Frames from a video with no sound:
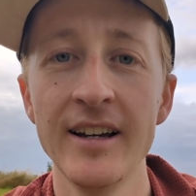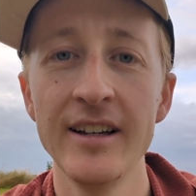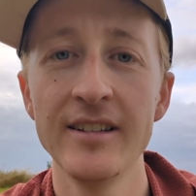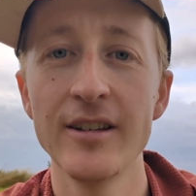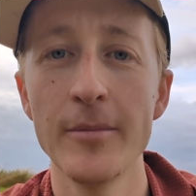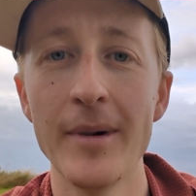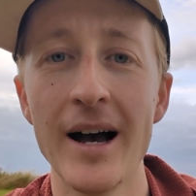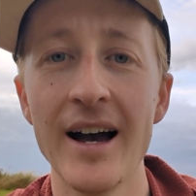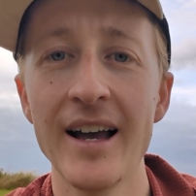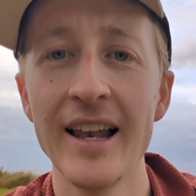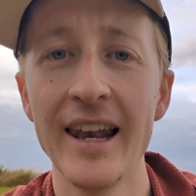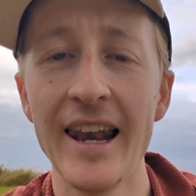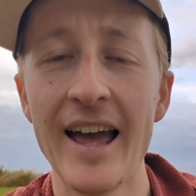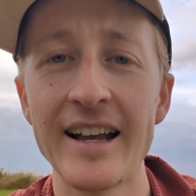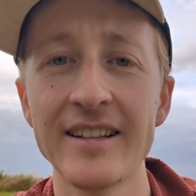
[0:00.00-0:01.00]
So my
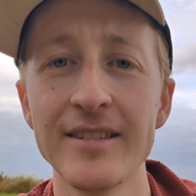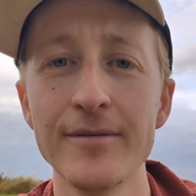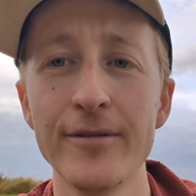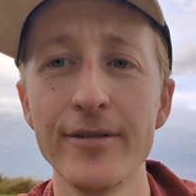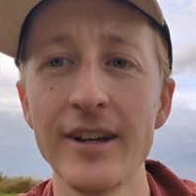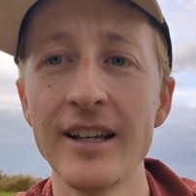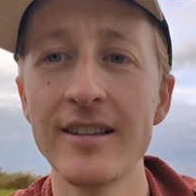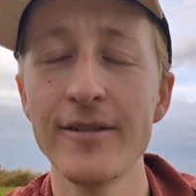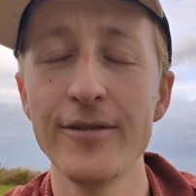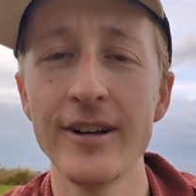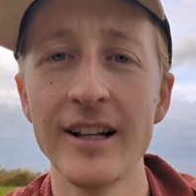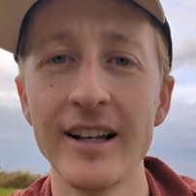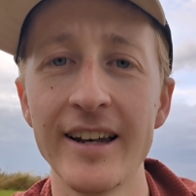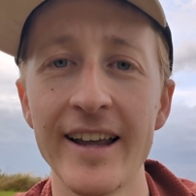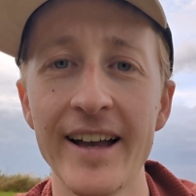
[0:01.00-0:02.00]
legs and feet are
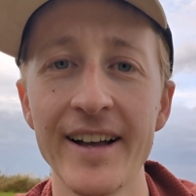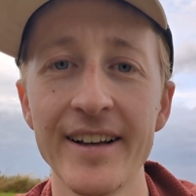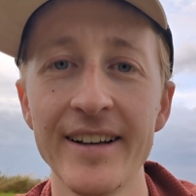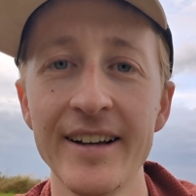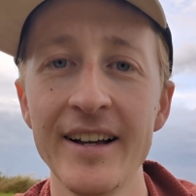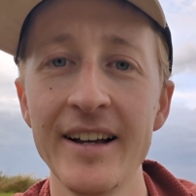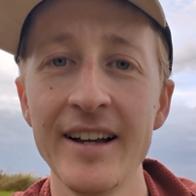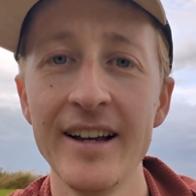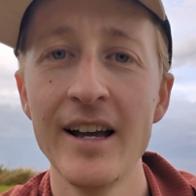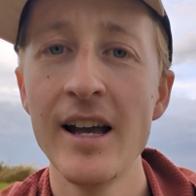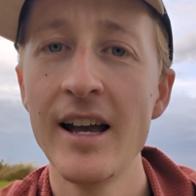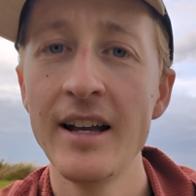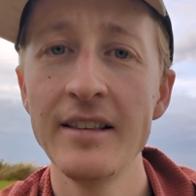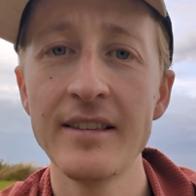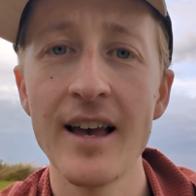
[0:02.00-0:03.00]
feeling it.
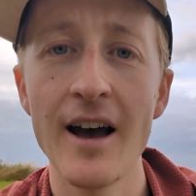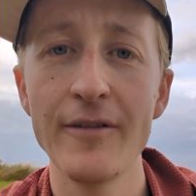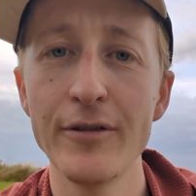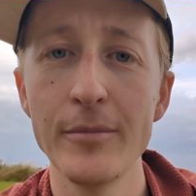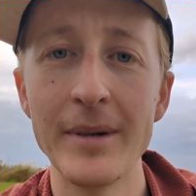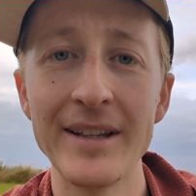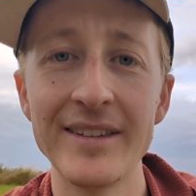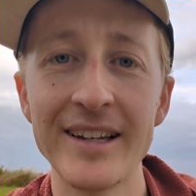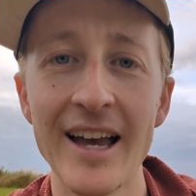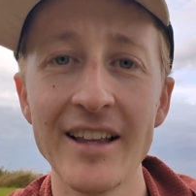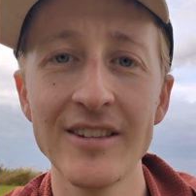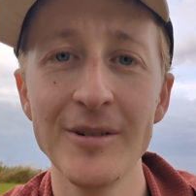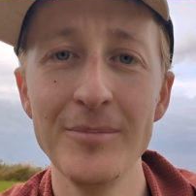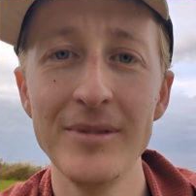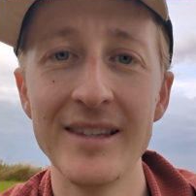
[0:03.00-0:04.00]
Time for me to get
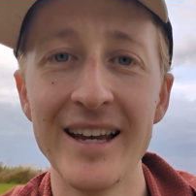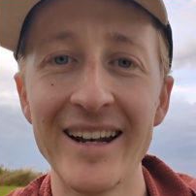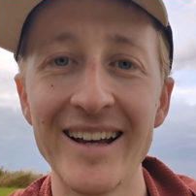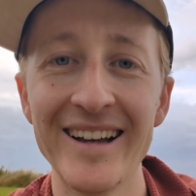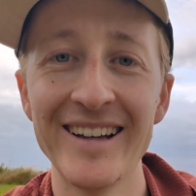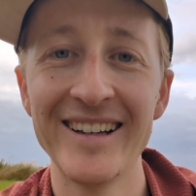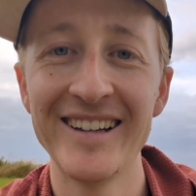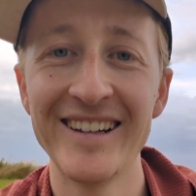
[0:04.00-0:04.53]
some dinner.